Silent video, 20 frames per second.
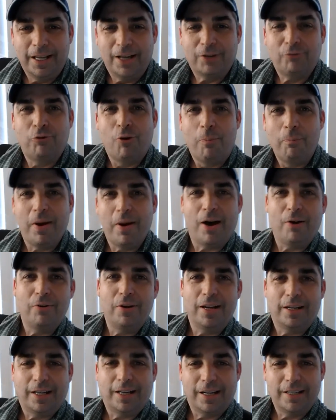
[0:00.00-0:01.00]
like
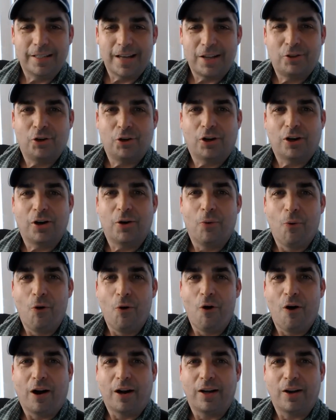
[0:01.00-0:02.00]
rebellion, because I took her to
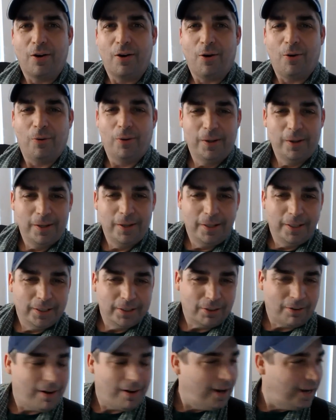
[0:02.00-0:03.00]
work, you know.
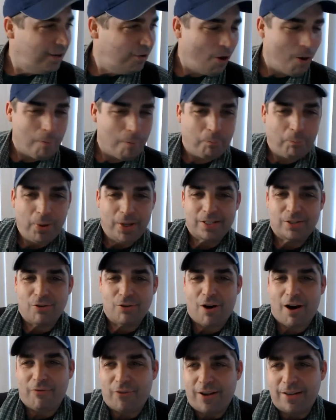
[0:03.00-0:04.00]
So I got all
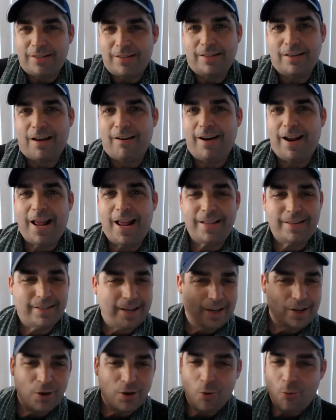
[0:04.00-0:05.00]
pissed off. I said, "All right, that's
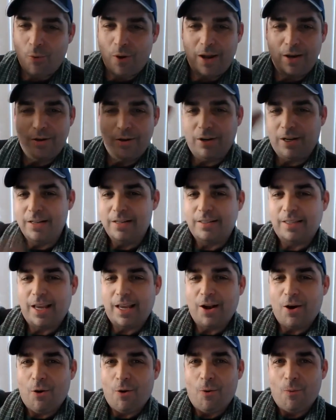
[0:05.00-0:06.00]
it. You win. You can
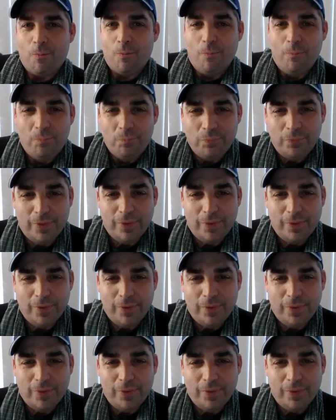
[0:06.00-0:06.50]
stay home."